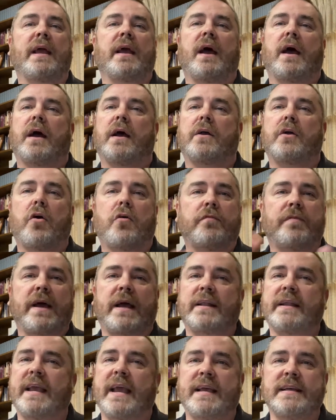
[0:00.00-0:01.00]

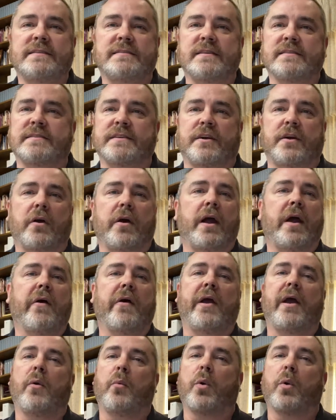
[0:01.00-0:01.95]
COVID cases in our area.